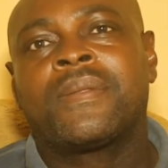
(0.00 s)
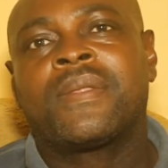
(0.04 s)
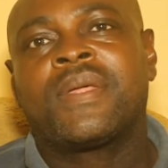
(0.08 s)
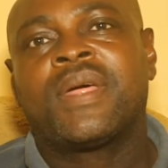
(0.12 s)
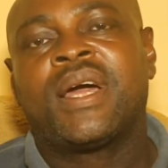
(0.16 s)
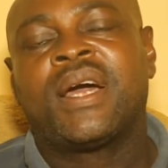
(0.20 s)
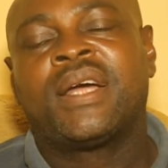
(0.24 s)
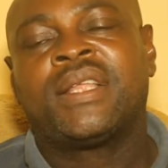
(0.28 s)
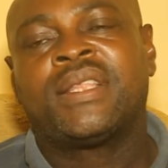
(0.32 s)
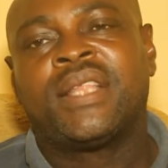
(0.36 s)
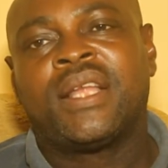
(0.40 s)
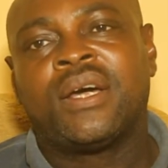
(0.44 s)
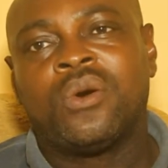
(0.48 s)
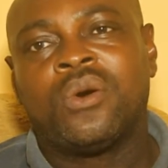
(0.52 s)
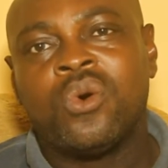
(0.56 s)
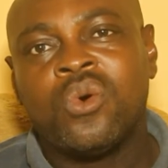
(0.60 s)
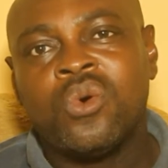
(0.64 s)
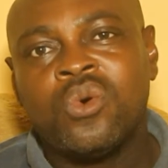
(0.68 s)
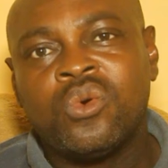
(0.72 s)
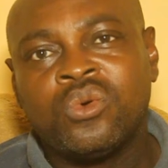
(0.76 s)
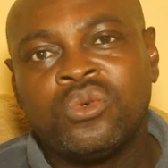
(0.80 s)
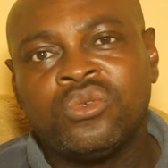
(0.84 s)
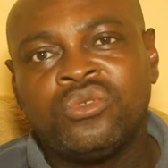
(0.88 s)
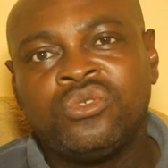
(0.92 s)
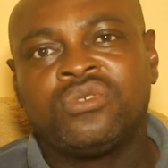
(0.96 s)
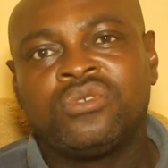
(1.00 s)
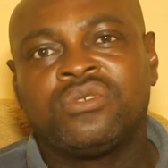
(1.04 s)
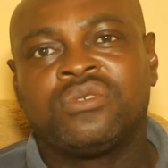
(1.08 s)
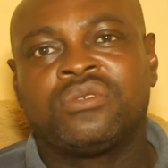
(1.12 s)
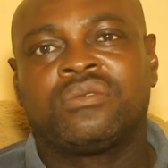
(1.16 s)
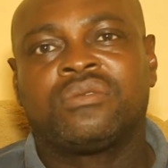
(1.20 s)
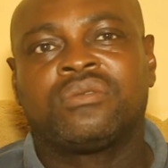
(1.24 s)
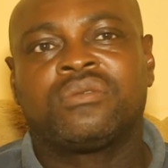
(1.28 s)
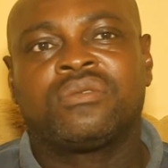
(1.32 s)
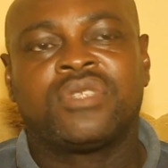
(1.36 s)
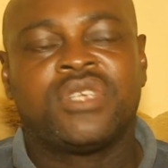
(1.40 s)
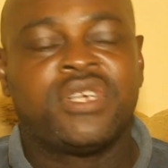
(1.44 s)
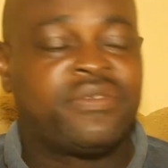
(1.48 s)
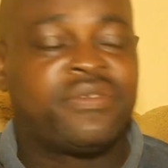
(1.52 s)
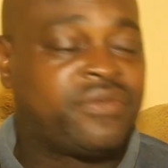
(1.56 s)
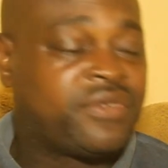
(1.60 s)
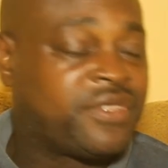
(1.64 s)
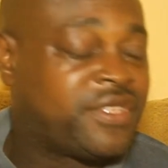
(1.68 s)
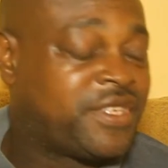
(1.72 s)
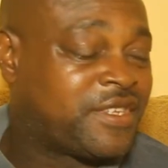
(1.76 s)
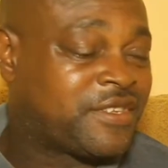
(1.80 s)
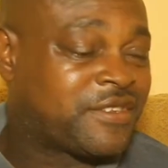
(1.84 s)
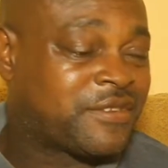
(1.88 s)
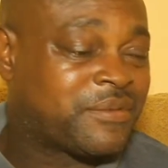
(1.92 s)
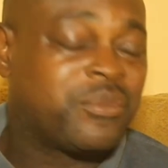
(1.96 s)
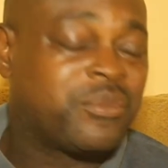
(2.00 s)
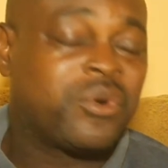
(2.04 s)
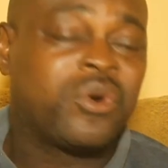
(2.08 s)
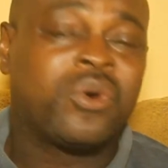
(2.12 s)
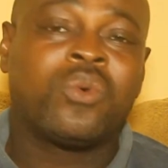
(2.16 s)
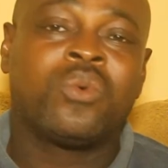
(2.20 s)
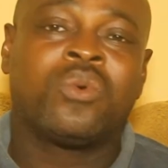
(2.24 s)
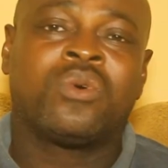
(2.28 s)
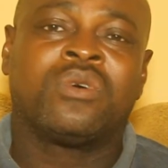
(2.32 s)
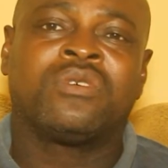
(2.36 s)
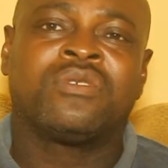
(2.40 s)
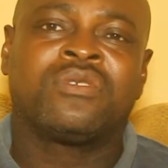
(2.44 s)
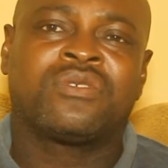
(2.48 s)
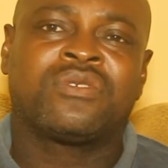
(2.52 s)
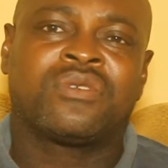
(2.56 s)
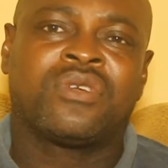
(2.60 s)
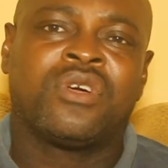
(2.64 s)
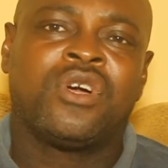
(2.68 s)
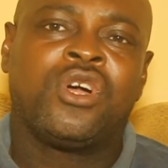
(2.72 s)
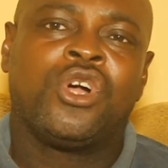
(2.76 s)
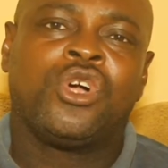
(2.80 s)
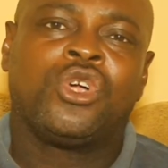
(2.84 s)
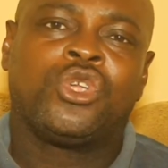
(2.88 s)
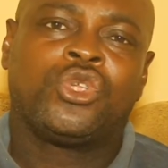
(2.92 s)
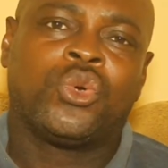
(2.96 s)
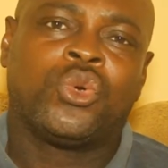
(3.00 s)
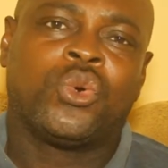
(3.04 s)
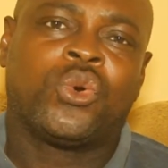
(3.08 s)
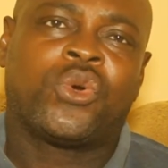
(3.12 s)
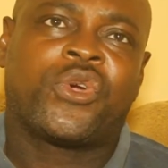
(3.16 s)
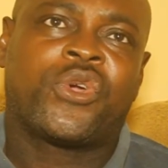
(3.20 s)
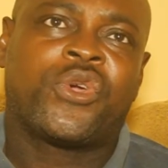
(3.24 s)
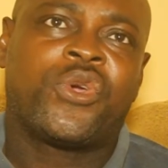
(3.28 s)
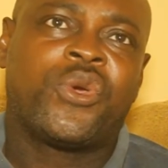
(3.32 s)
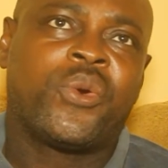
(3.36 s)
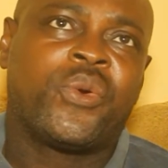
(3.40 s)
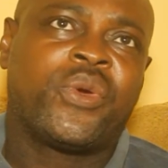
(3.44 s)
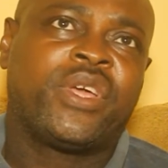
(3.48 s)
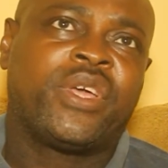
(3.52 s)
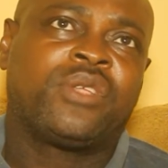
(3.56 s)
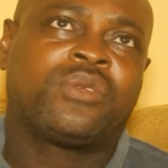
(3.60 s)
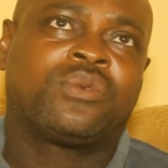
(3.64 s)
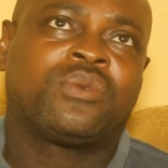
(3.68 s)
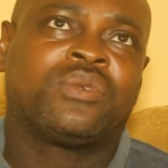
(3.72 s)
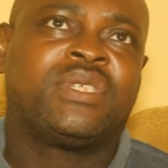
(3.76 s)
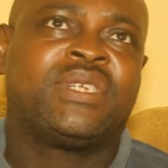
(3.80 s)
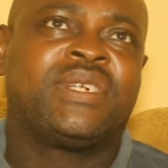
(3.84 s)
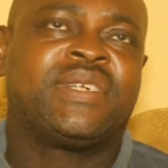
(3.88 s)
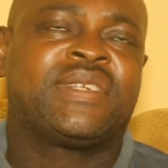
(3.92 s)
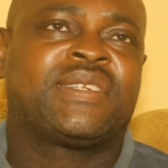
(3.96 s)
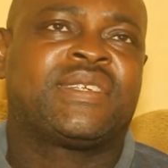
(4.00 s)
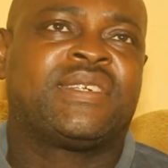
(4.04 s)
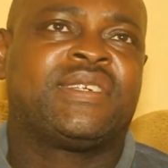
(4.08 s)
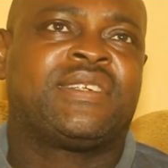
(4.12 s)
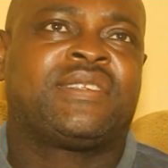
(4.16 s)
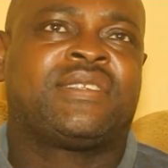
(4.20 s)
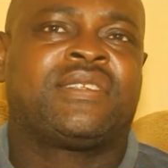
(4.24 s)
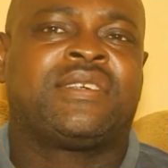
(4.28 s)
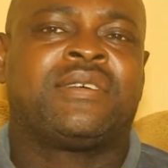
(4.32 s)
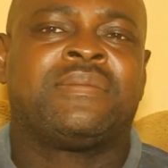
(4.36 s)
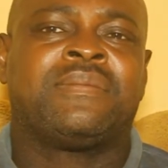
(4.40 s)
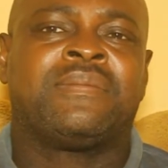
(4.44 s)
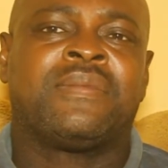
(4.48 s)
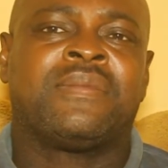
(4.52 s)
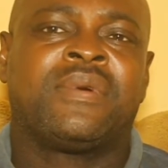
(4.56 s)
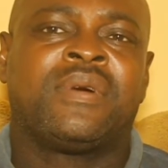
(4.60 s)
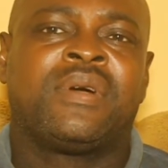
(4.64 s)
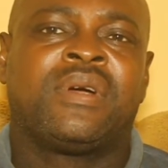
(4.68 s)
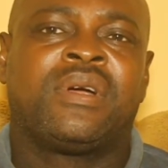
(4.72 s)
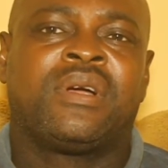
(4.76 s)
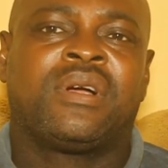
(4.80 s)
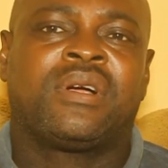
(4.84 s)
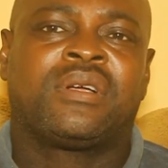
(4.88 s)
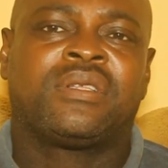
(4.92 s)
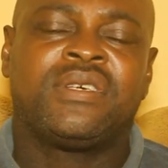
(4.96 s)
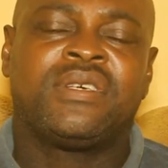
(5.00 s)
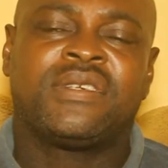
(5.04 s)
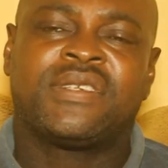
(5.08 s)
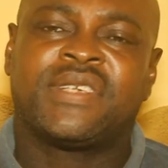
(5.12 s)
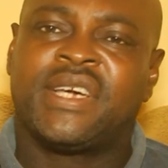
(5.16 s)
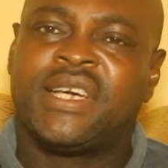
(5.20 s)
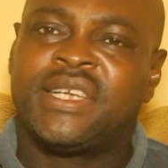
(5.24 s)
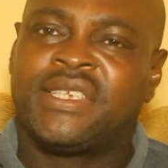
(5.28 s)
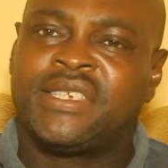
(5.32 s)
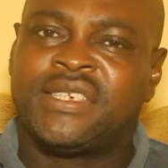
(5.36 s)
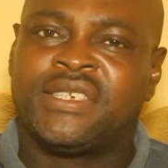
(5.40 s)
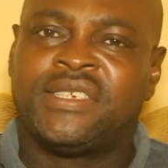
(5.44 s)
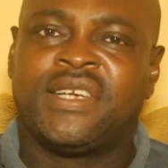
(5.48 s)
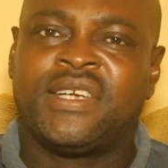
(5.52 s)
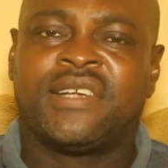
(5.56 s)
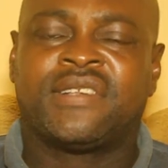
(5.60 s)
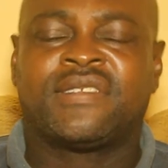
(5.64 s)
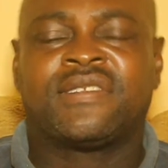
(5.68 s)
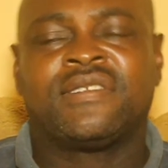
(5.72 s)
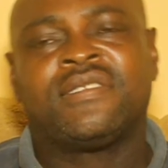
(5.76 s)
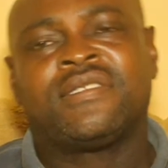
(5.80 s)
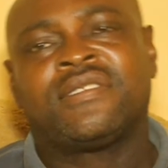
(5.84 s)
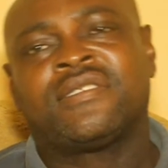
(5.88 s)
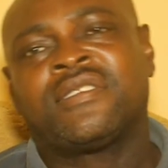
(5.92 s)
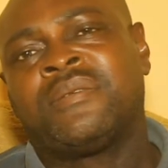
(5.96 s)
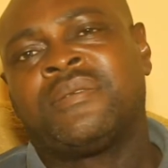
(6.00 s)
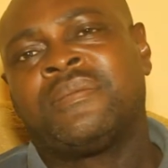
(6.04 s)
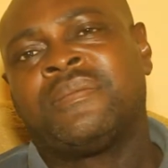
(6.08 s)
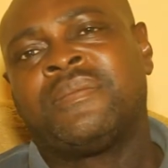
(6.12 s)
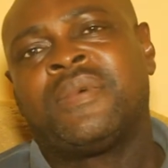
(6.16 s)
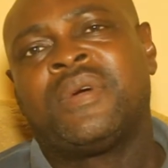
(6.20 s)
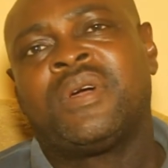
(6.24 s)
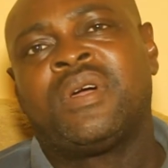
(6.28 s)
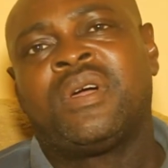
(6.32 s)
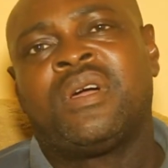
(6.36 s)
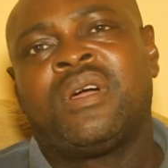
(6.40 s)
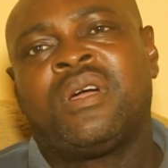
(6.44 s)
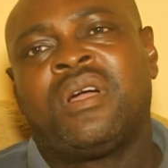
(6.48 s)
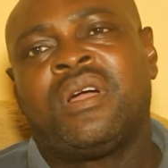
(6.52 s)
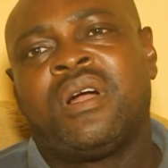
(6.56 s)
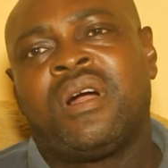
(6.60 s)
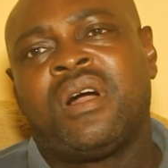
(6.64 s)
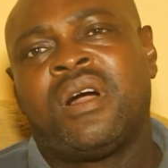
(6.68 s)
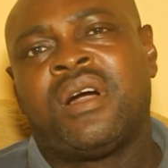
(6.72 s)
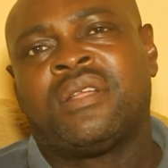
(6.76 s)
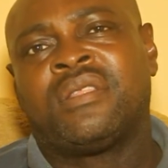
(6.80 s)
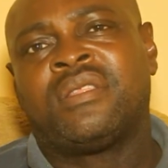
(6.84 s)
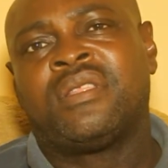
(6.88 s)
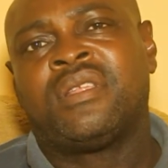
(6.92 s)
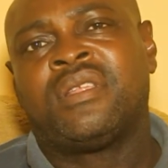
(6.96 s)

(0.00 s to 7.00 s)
and old, even the small ones, to queue into this system, this Echija system, and